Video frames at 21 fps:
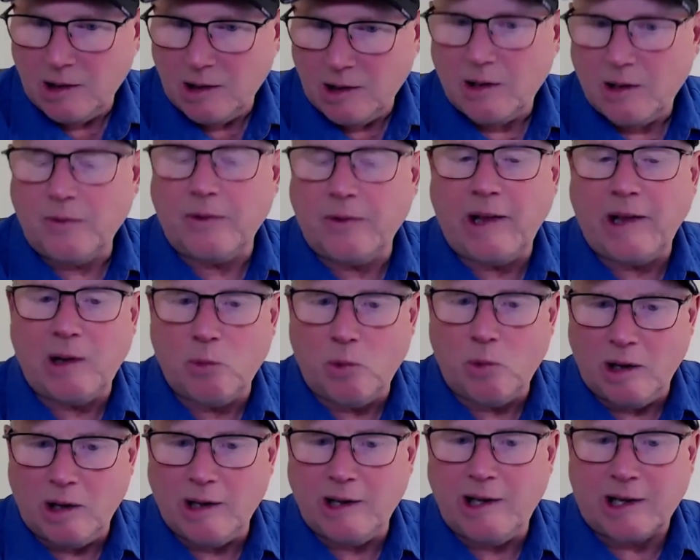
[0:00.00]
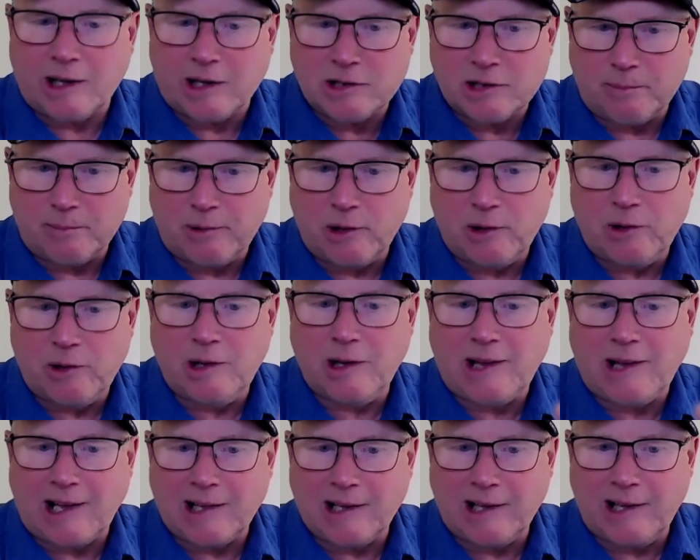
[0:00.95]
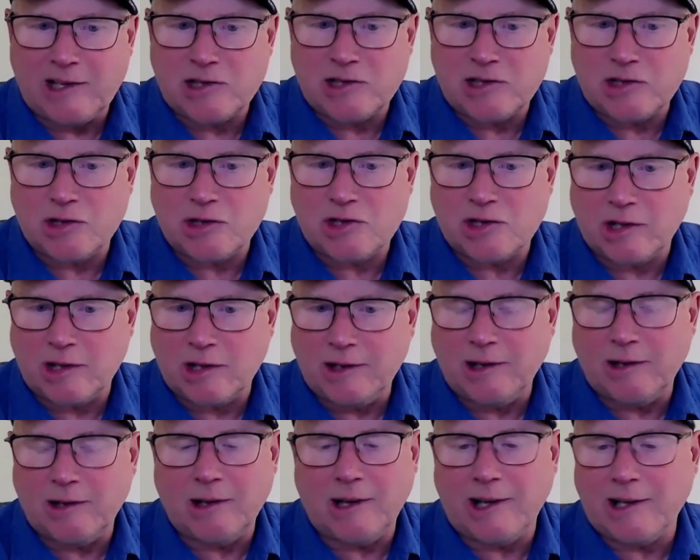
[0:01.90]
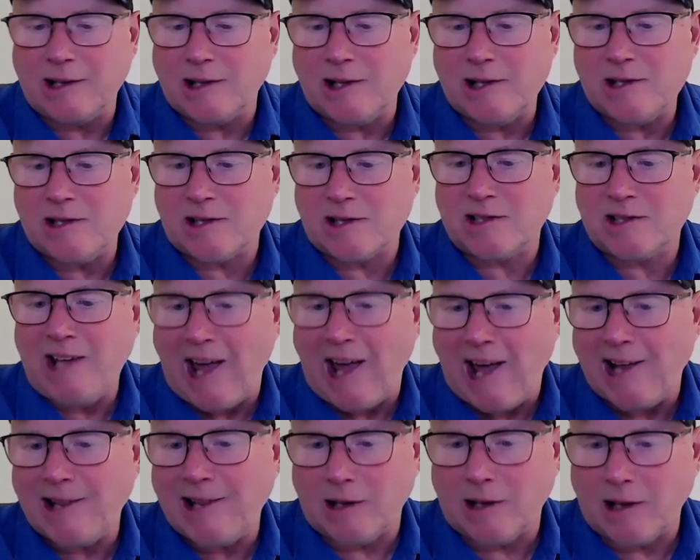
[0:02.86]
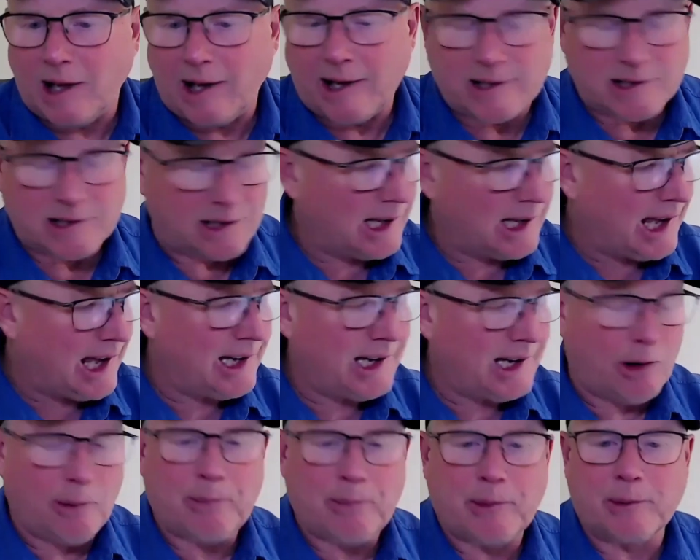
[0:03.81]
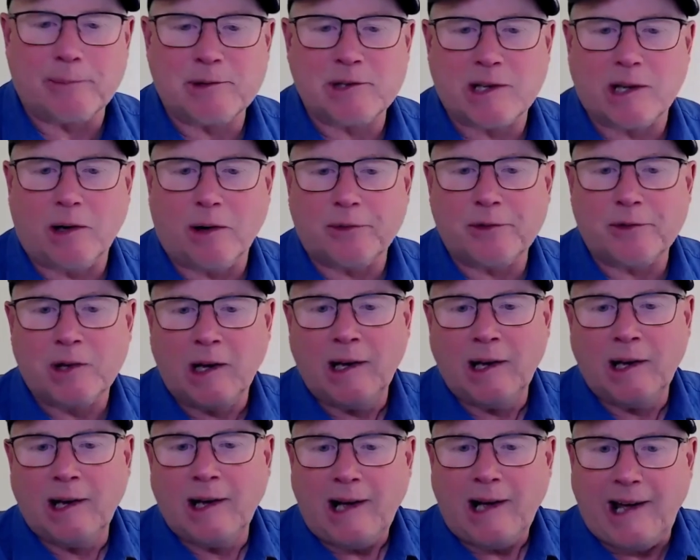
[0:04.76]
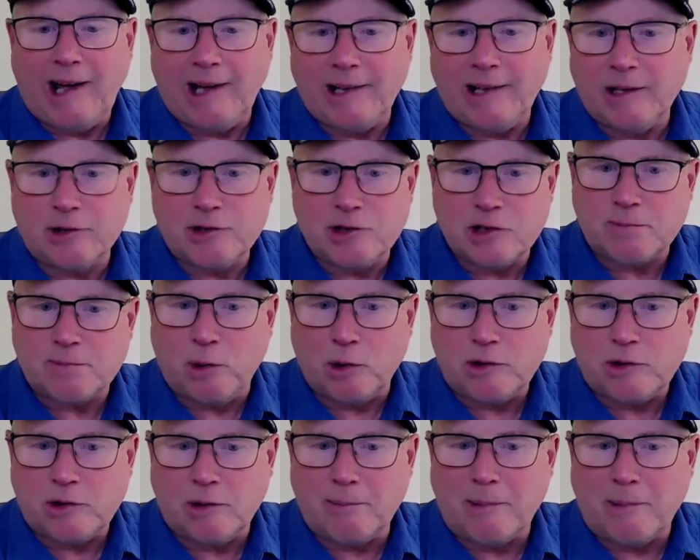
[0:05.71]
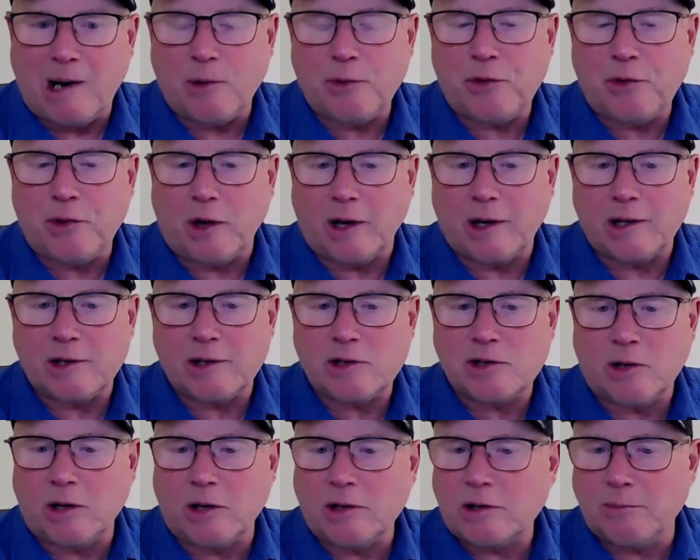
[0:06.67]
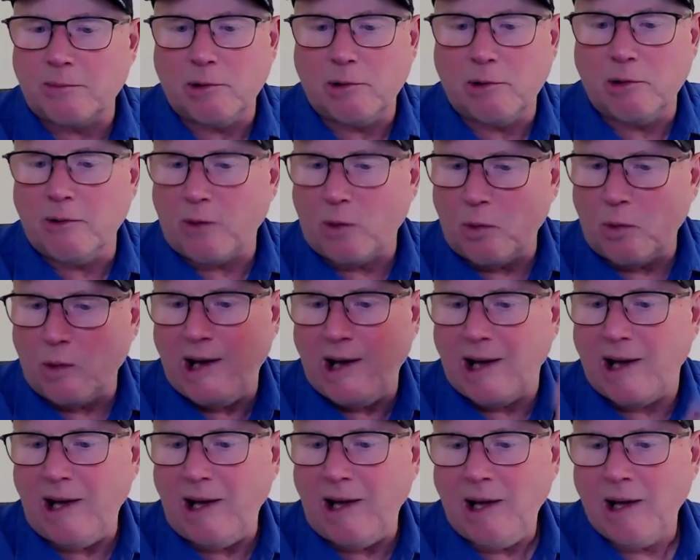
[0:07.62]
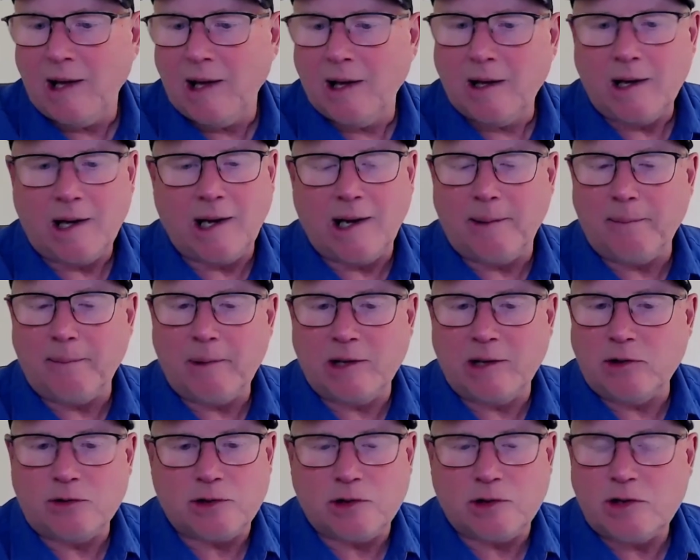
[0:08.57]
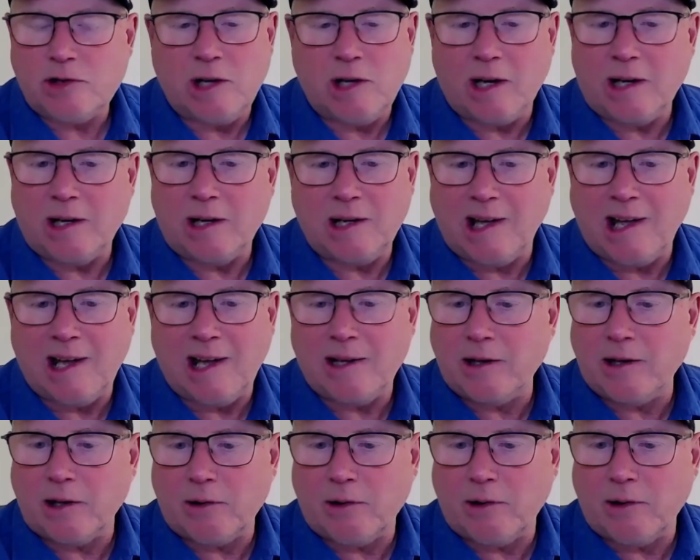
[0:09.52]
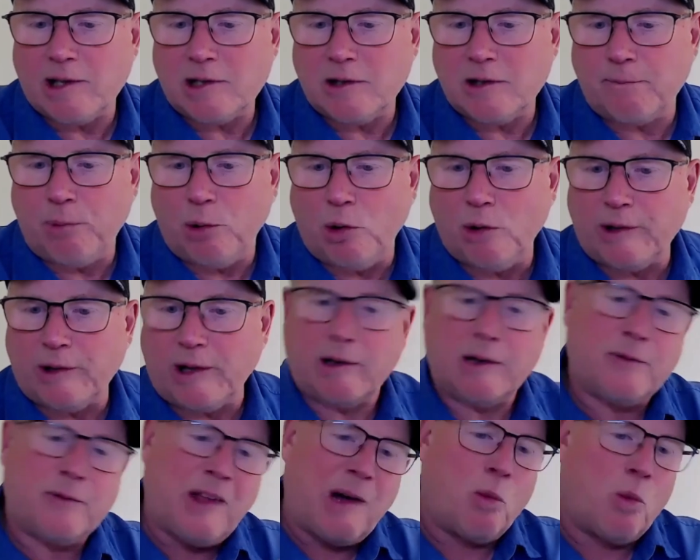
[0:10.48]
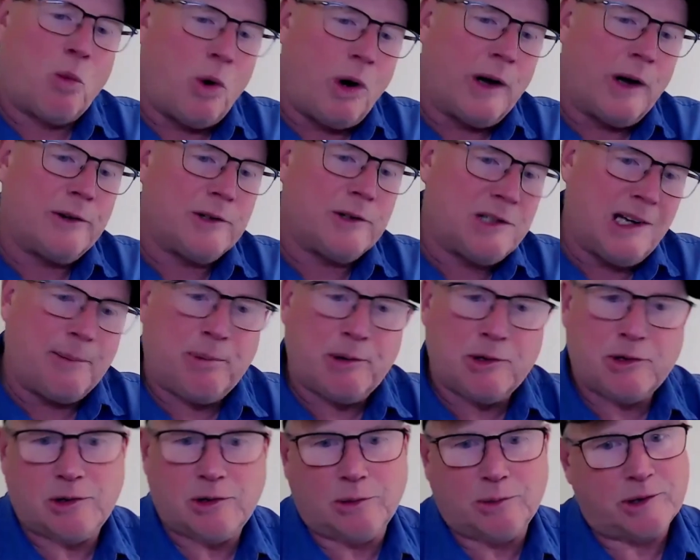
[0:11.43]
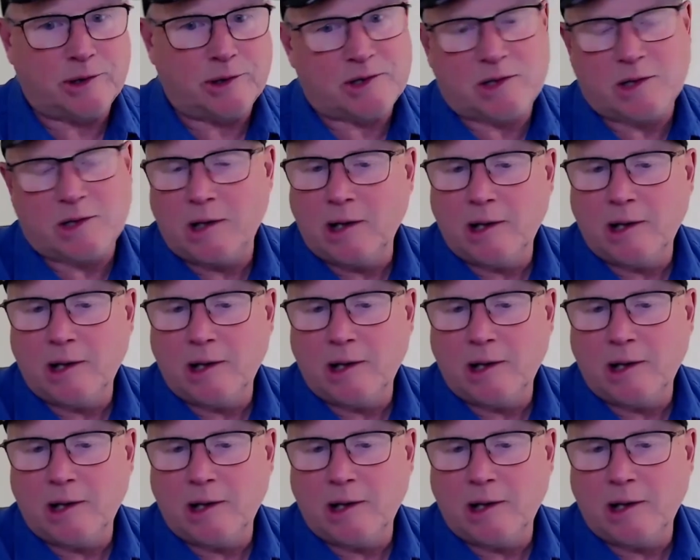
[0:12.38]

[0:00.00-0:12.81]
will eat because the beauty of that leech just sitting there like this is tantalizing. They can't help themselves. And they'll just put their mouth on it and start to move away. And you're just not going to get an aggressive pull down. If that water temperature was,